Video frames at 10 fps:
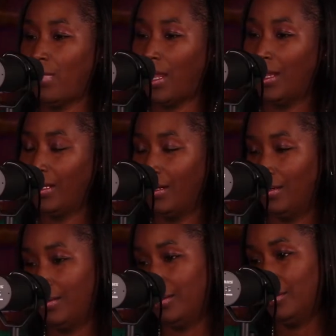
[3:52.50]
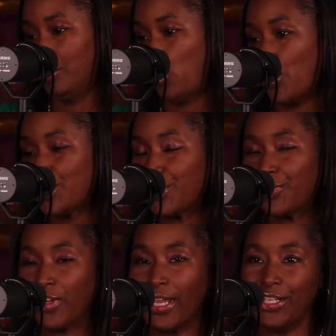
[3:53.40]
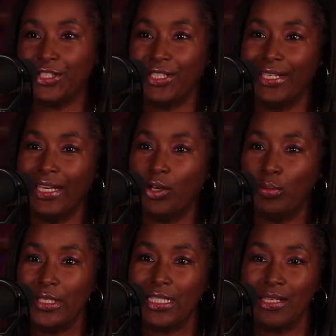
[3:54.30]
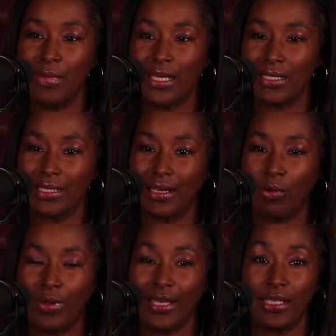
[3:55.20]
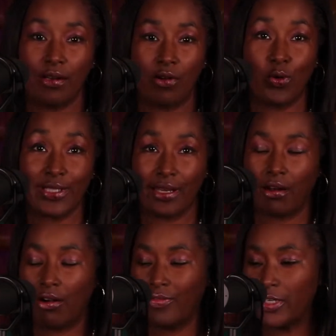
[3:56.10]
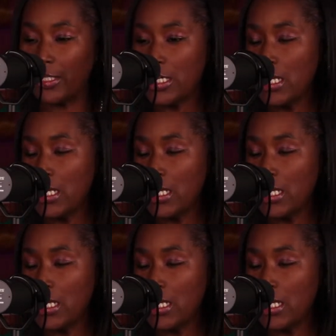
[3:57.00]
my board certification in obesity medicine, I did a course at Harvard